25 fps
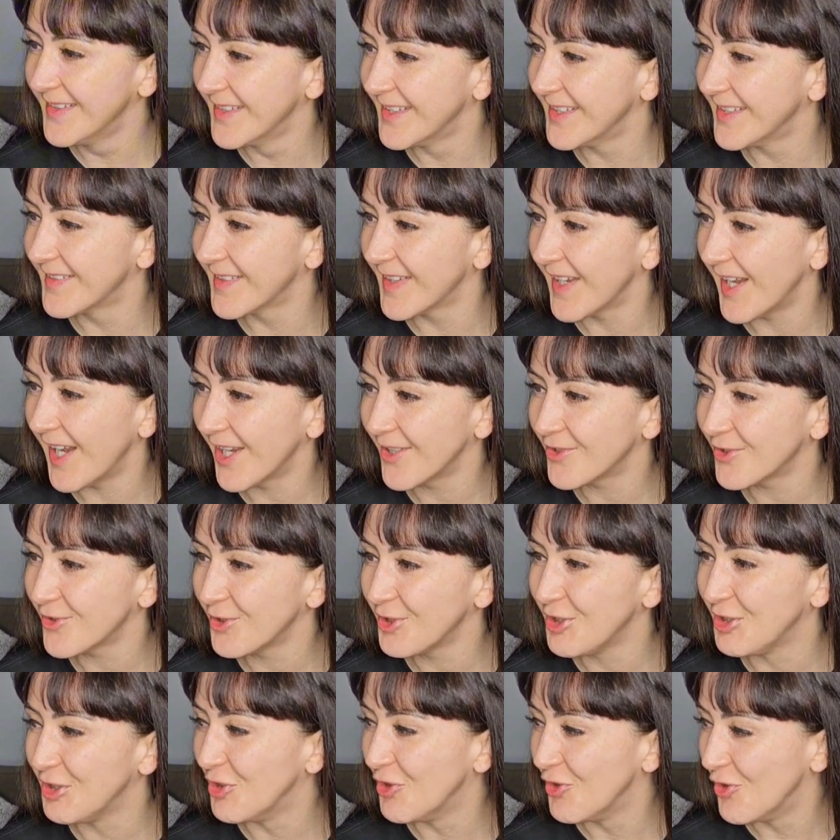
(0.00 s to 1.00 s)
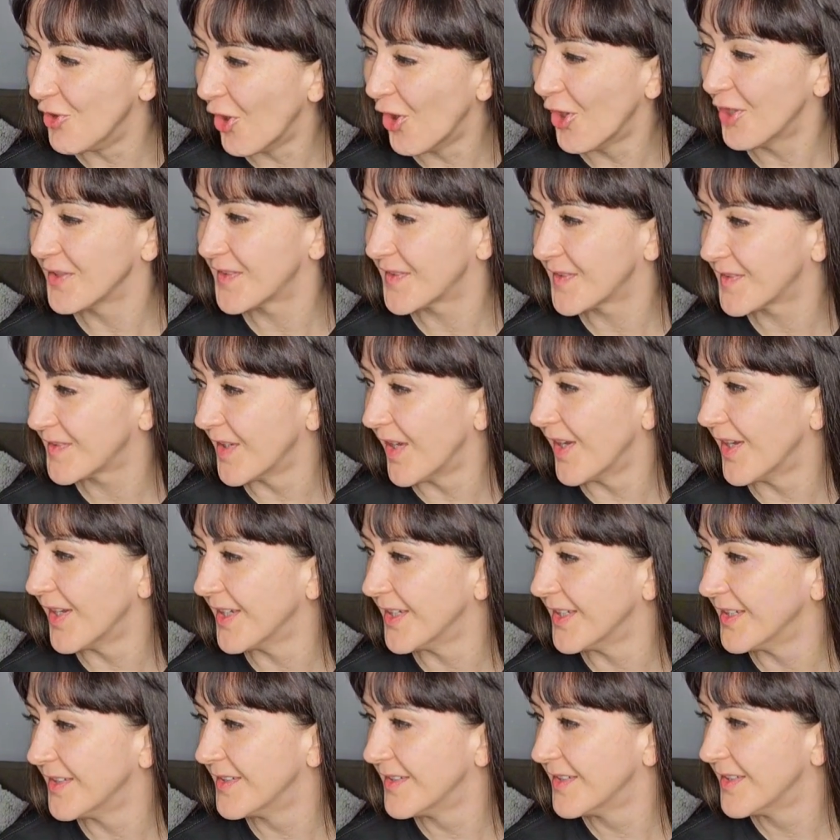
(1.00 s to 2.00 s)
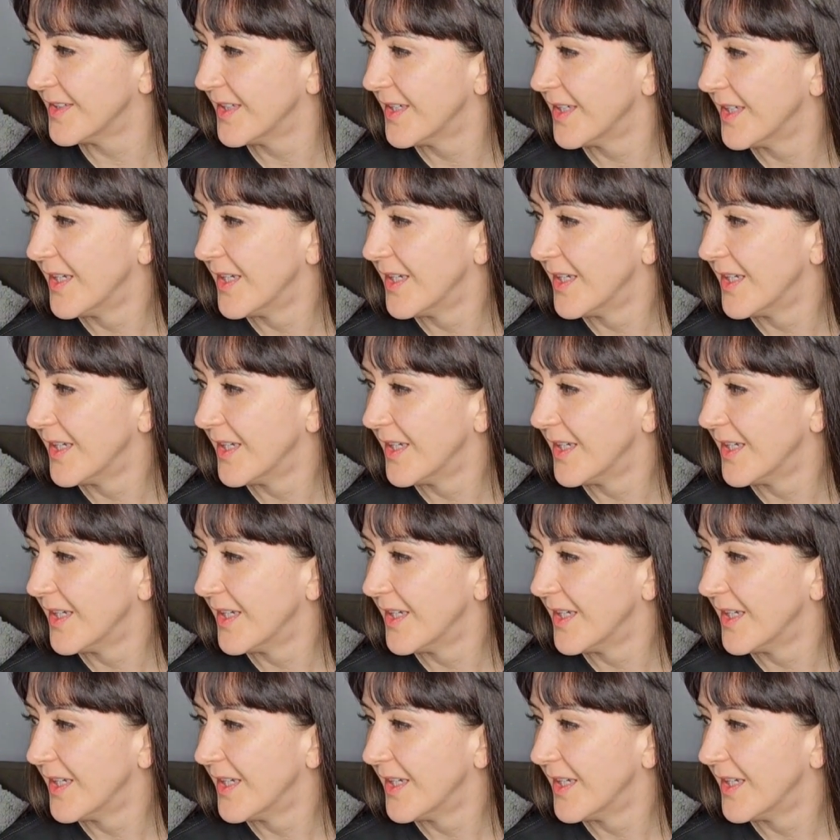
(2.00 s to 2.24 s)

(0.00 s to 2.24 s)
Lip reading: It's actually not signed.